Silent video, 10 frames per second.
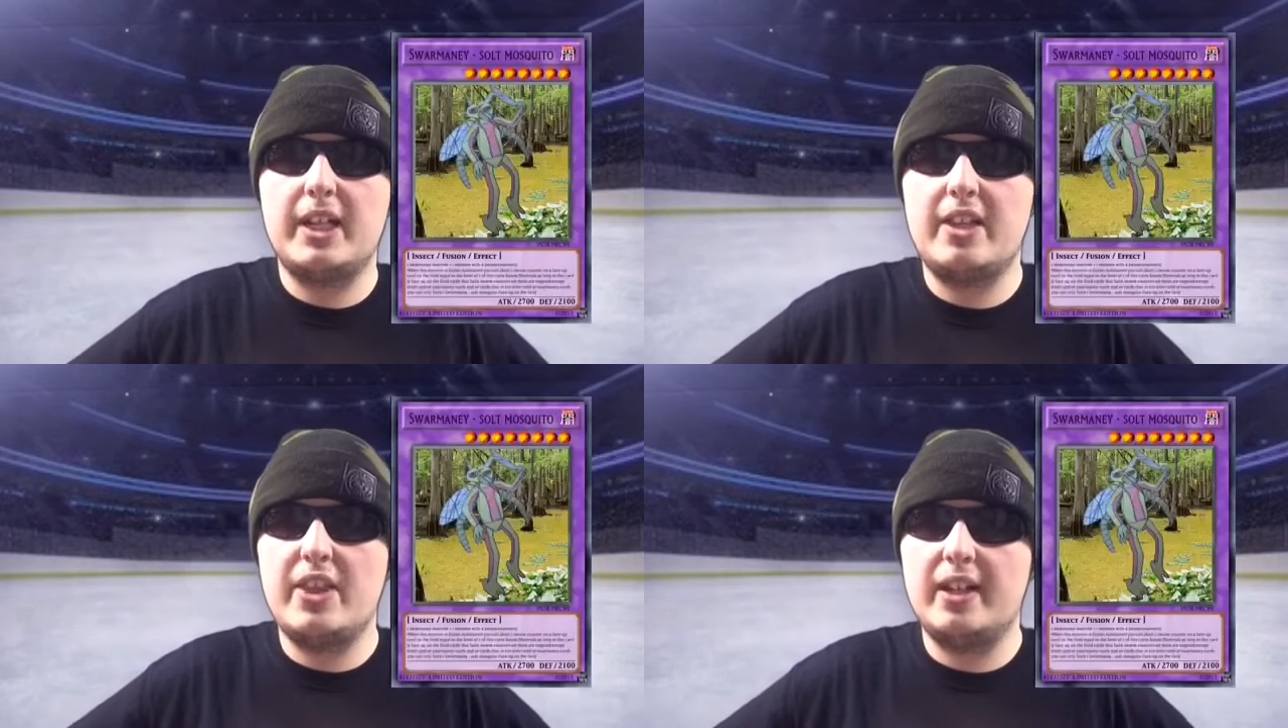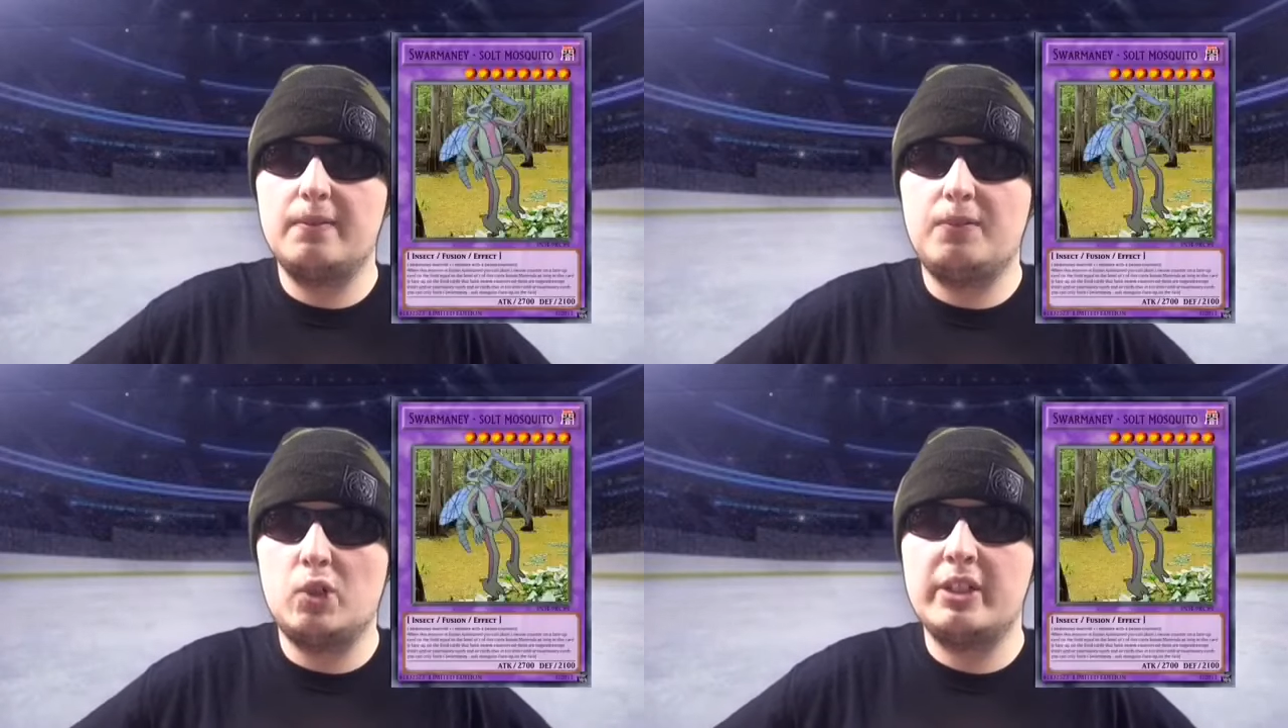and
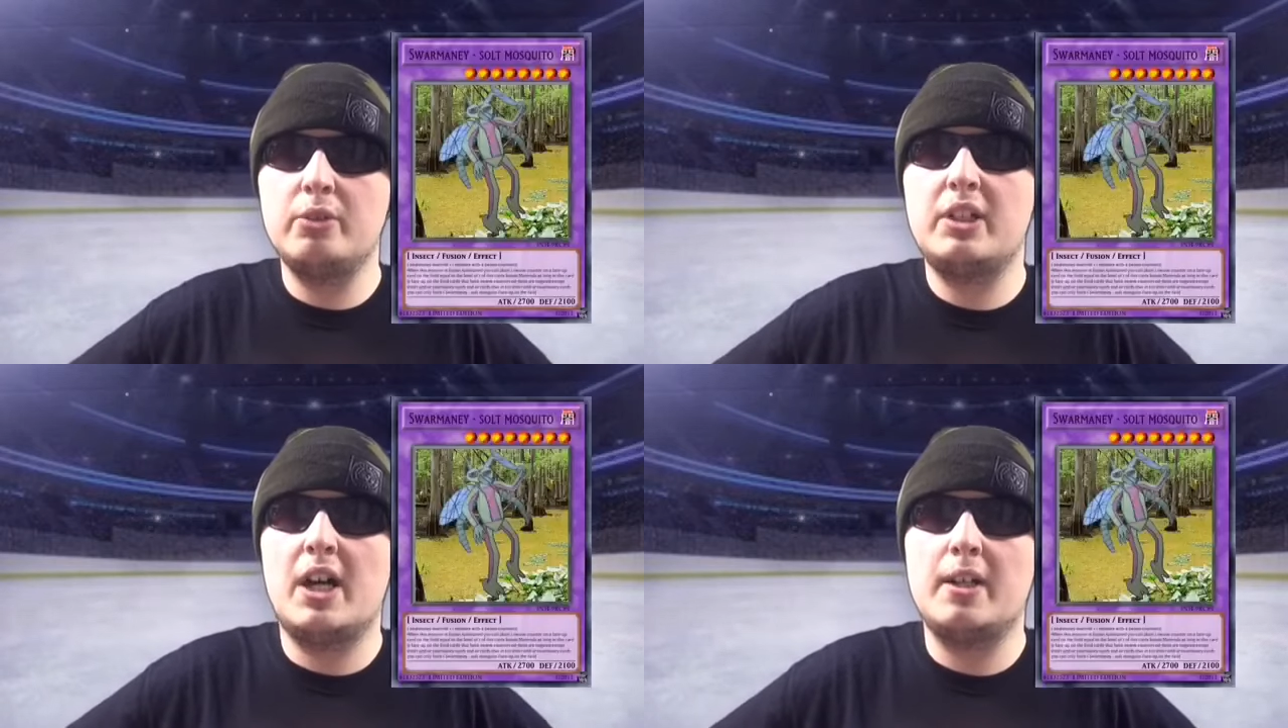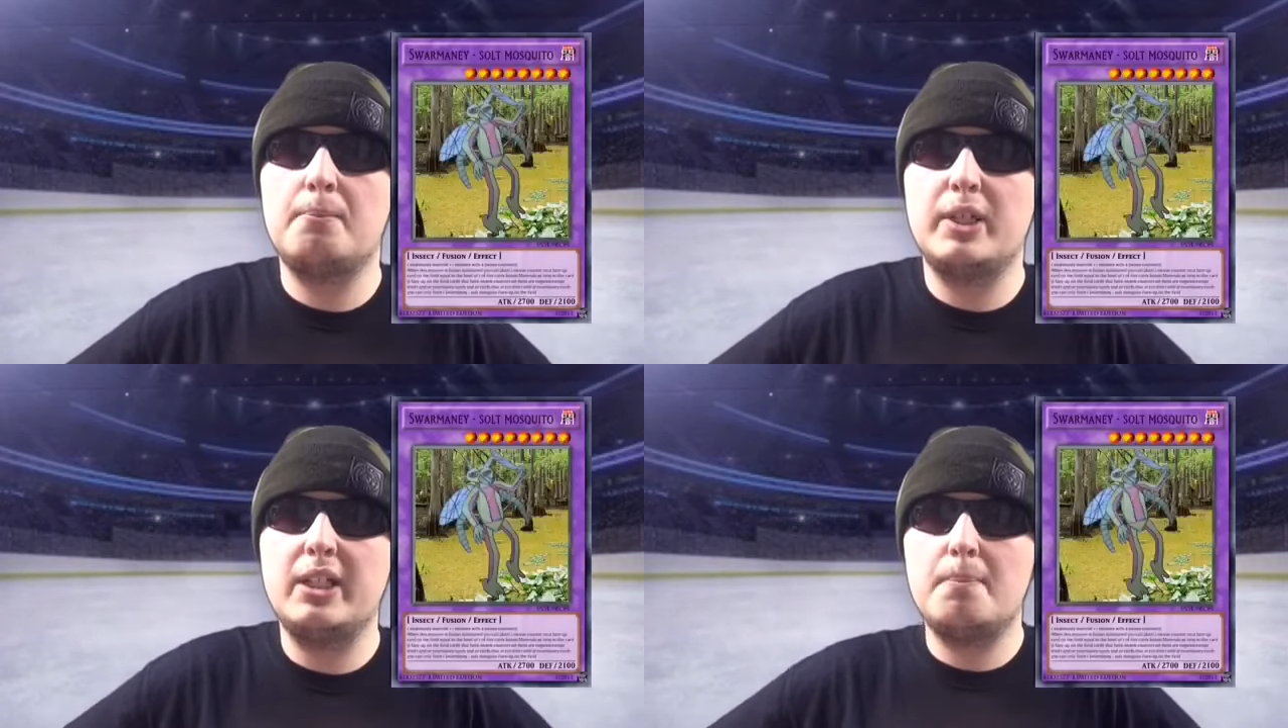therefore you can't
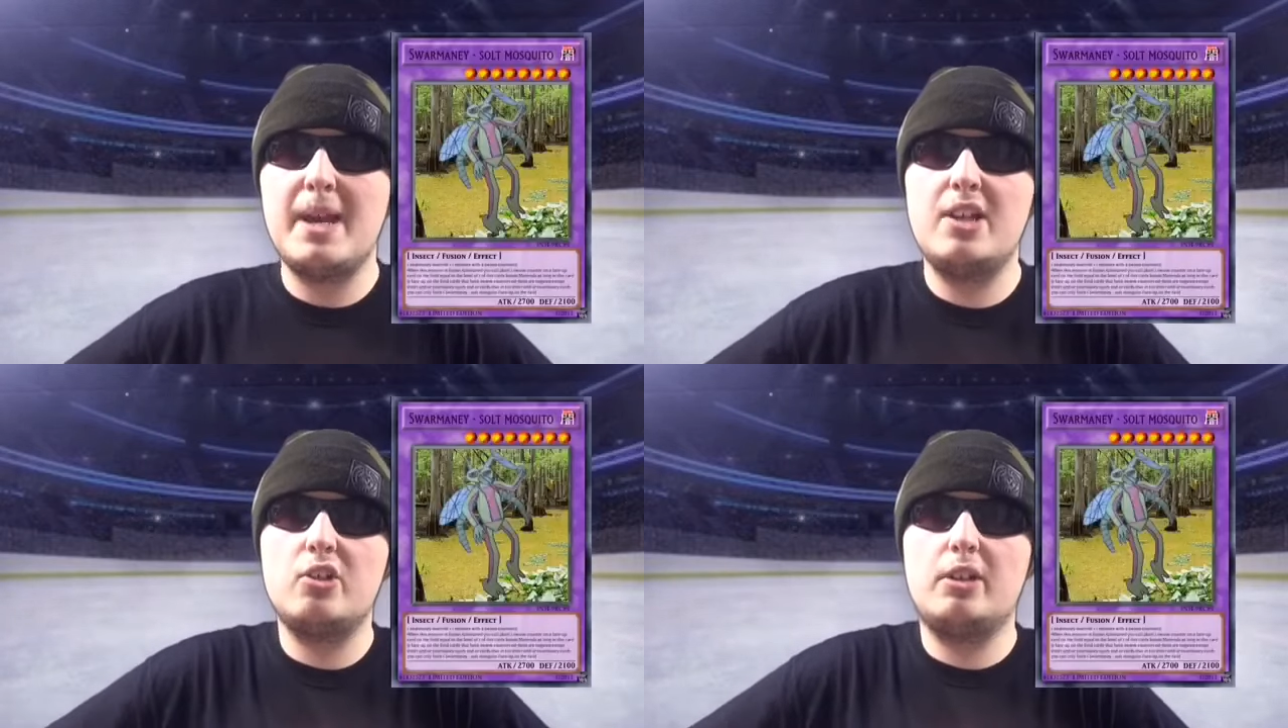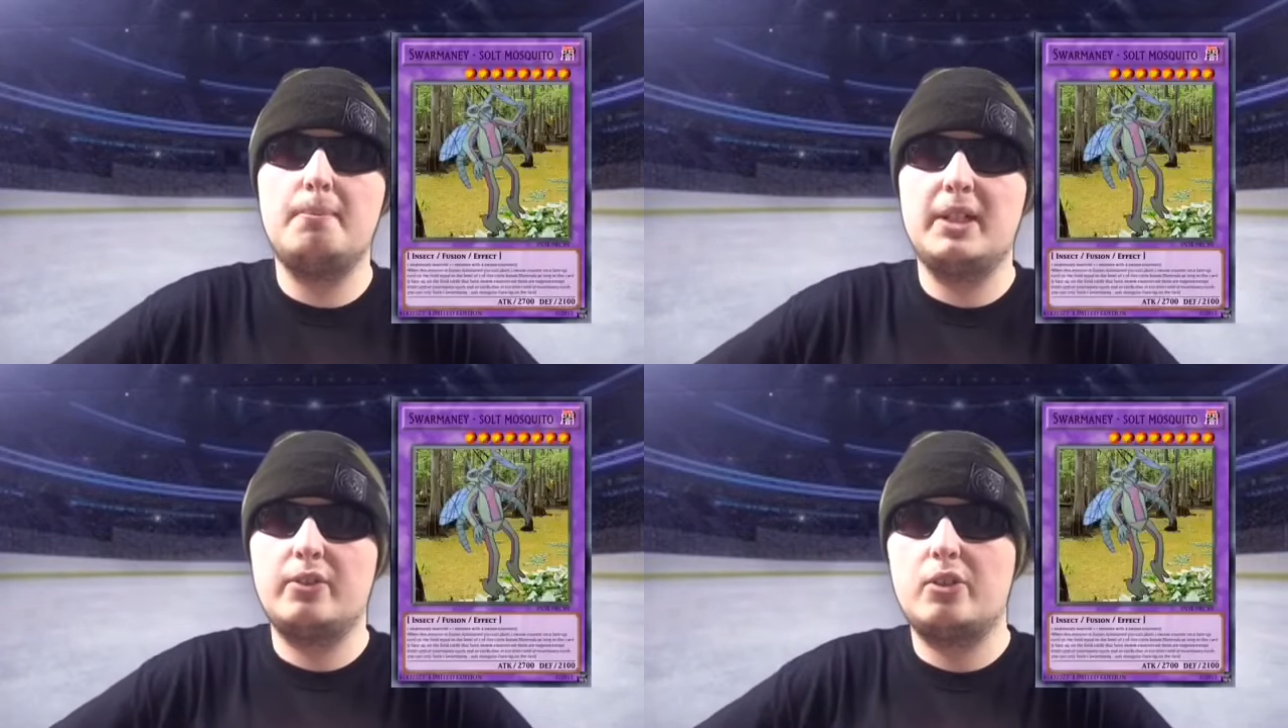bring your pendulum
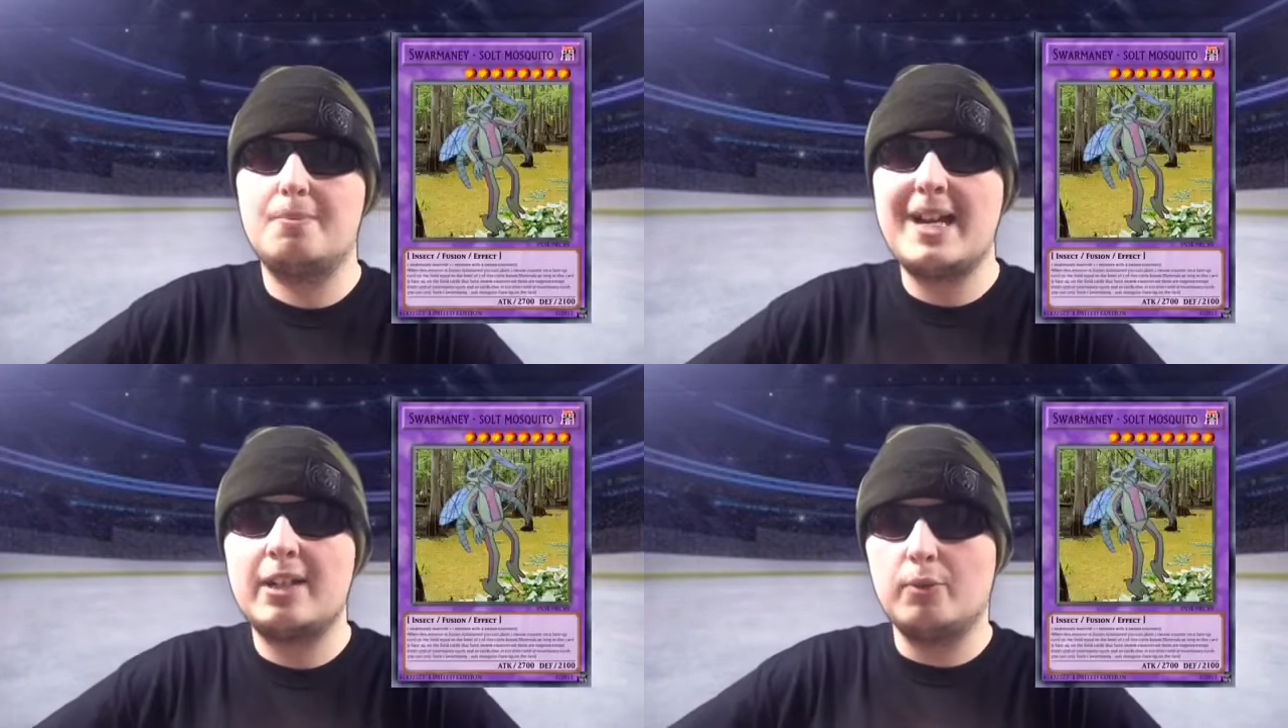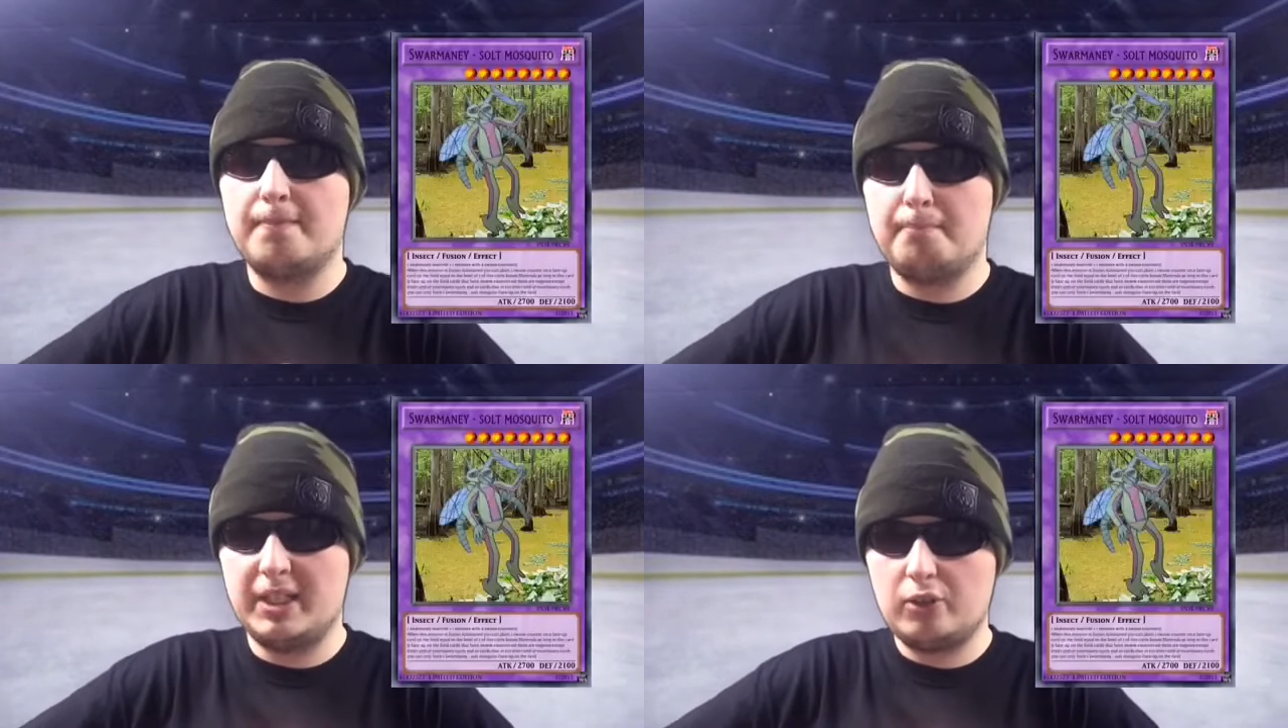monster back with
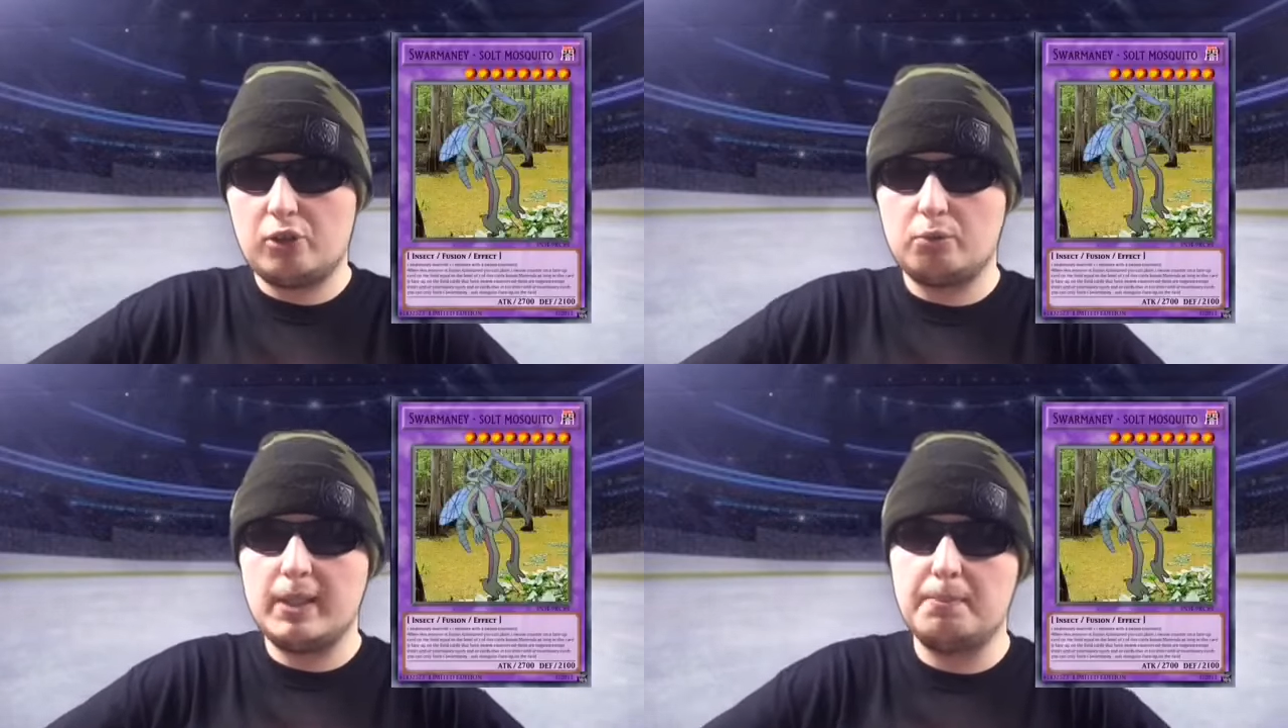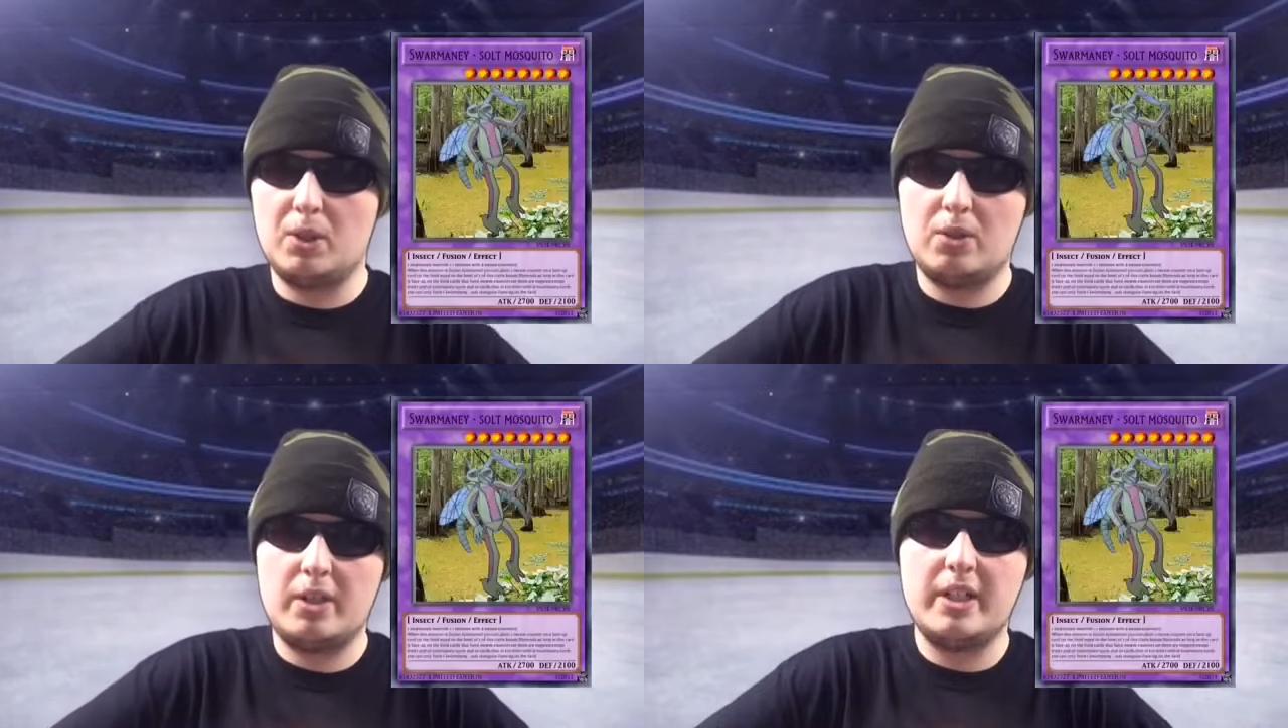Monster
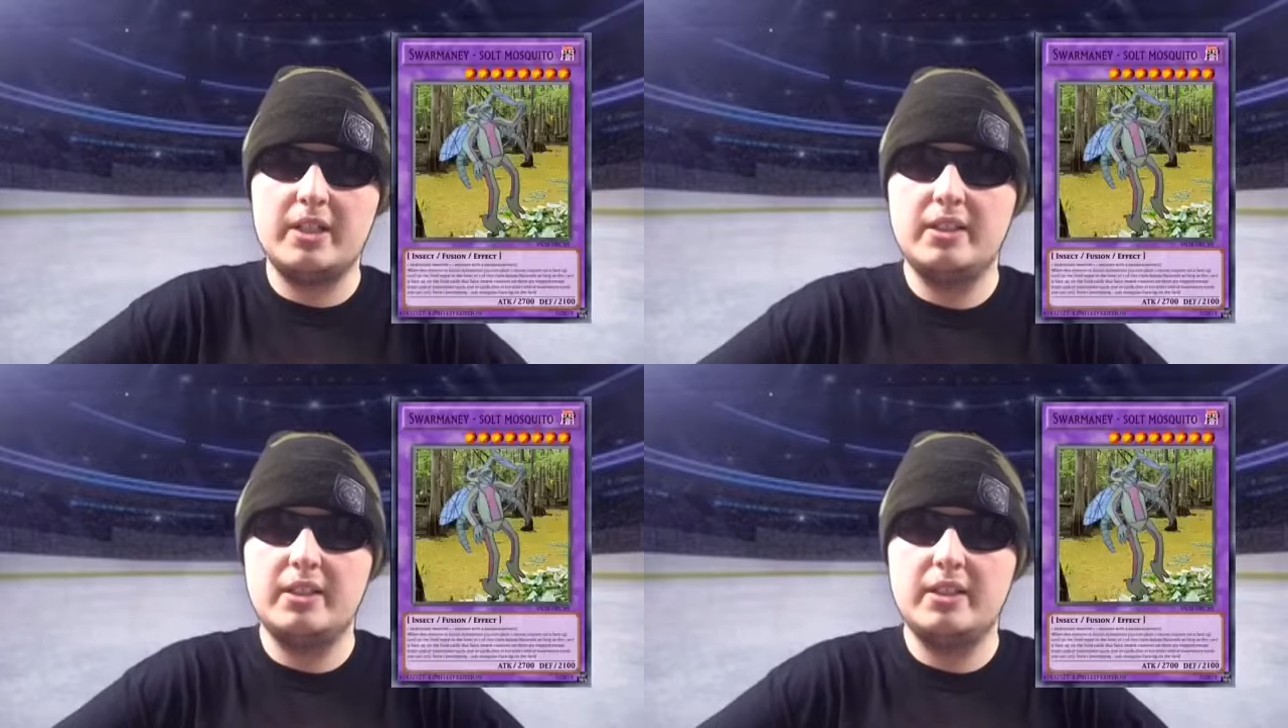Reborn.